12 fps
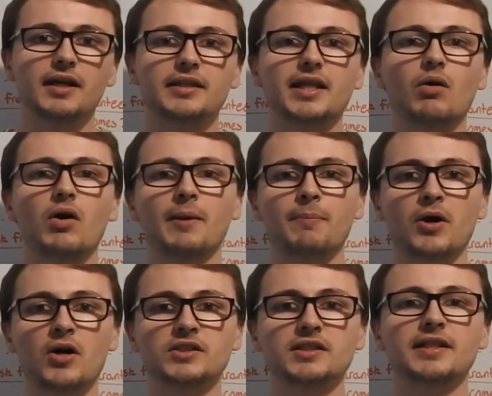Now I
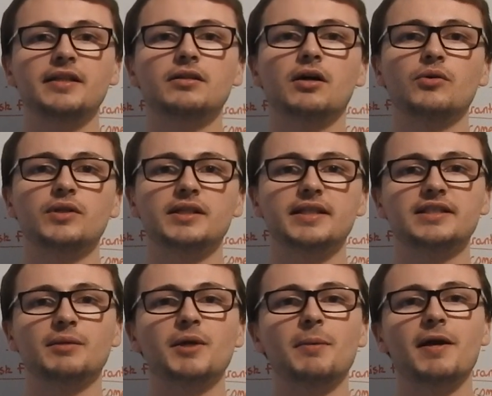personally know that this
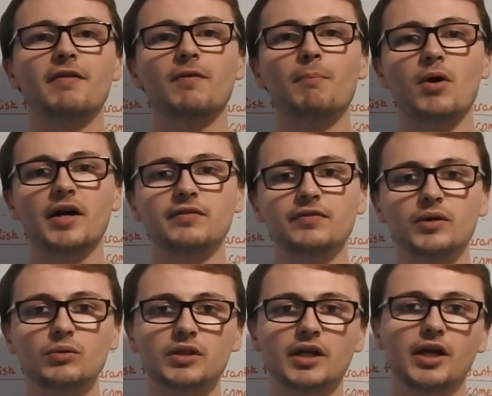can be a bit of a
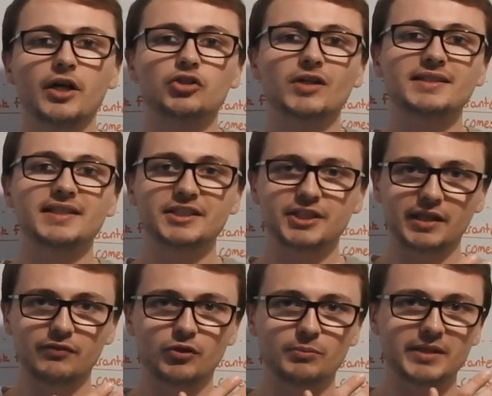minefield, transitioning
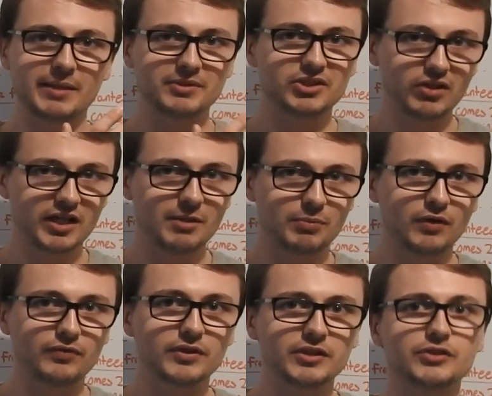from them sign-up
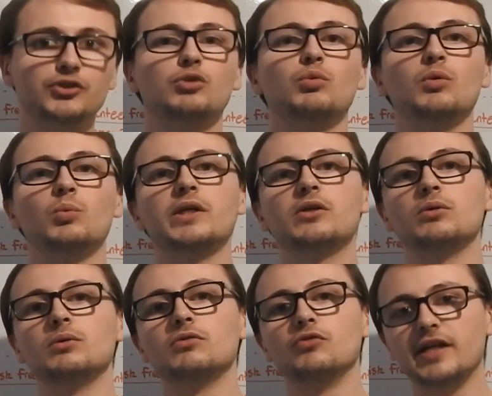offers to what we
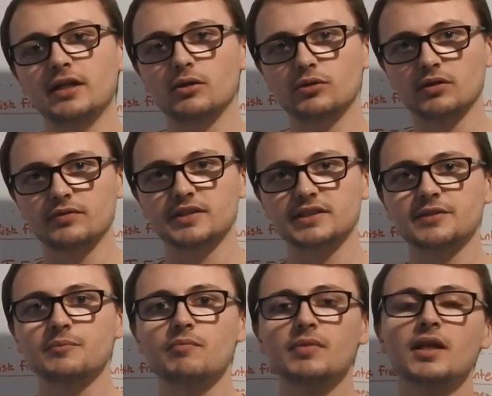call reload offers.
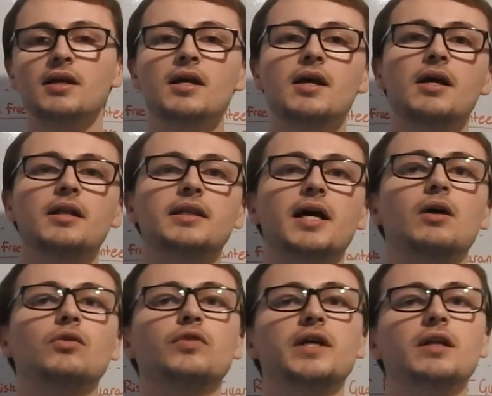
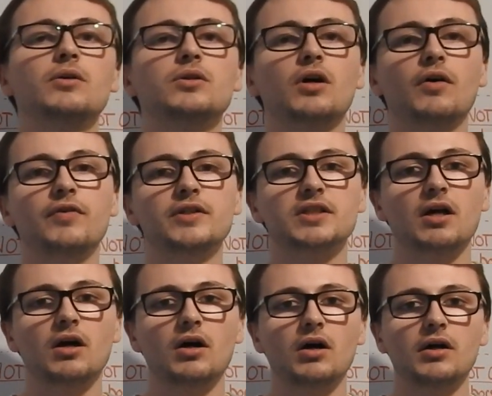Now reload offers
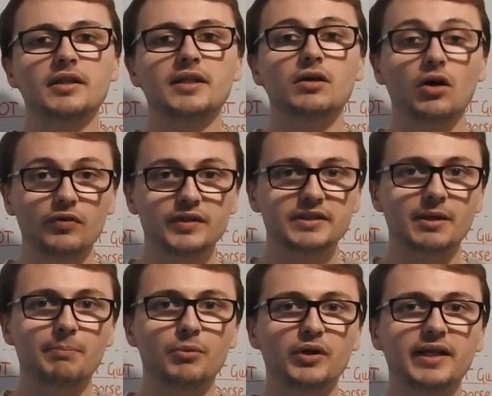are the offers
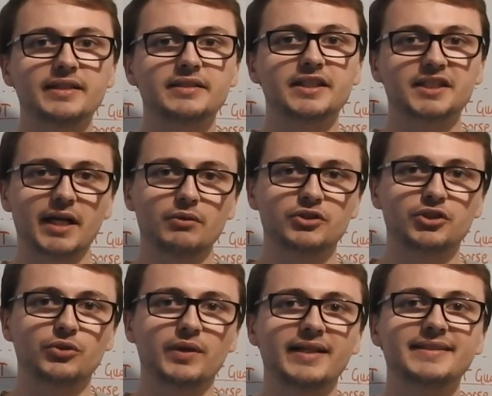that bookies dish out
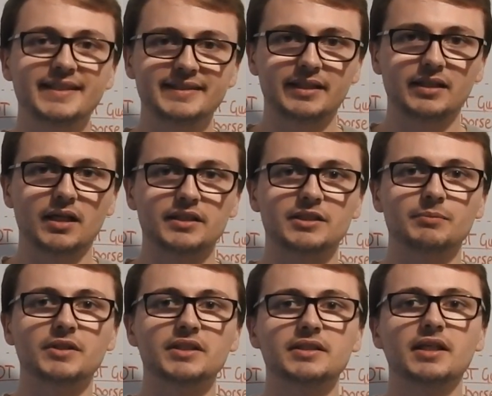to existing
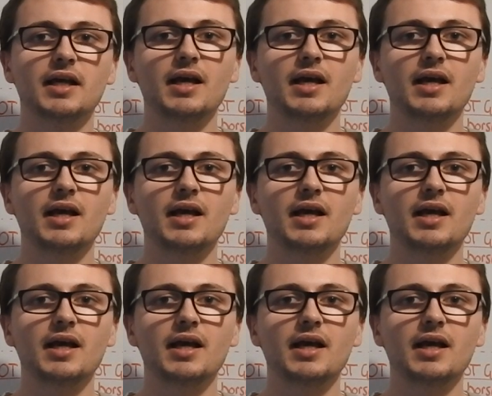customers